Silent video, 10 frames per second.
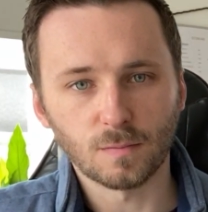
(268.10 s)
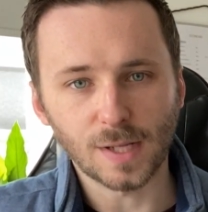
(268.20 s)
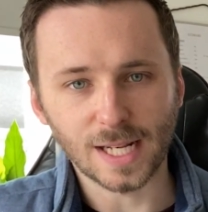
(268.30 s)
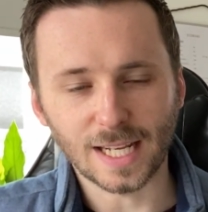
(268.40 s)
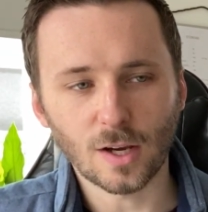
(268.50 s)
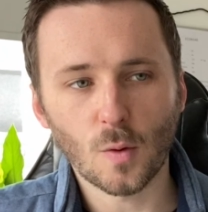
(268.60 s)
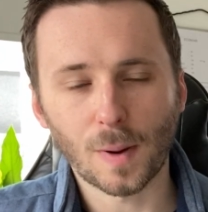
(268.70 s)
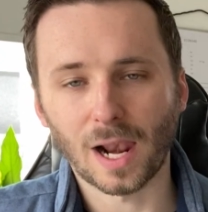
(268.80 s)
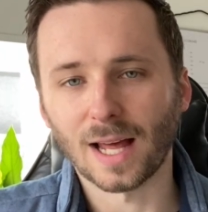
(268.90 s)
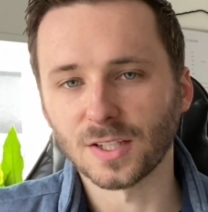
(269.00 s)
NIO
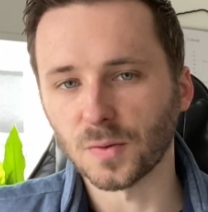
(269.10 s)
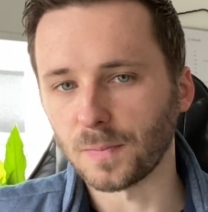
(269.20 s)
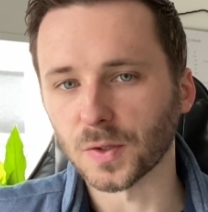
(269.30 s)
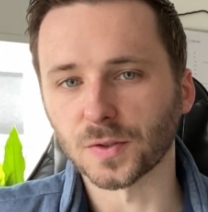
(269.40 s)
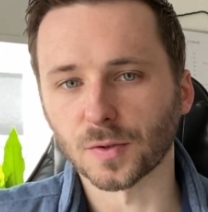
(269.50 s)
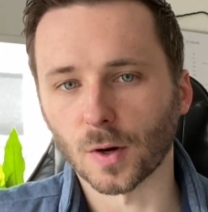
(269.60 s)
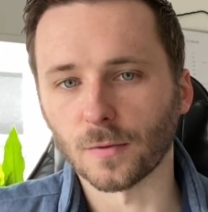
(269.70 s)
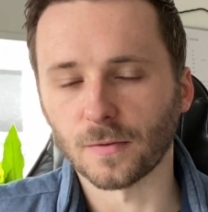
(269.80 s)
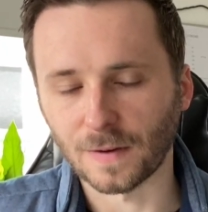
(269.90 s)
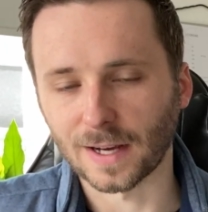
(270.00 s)
planned to build their own
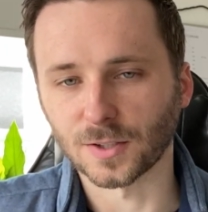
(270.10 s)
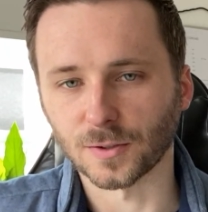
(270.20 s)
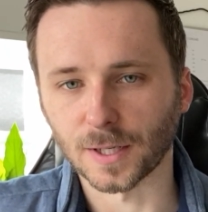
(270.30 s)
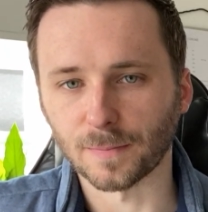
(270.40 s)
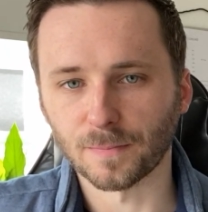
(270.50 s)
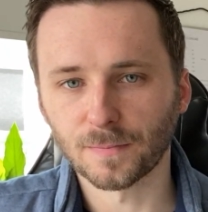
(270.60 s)
factory.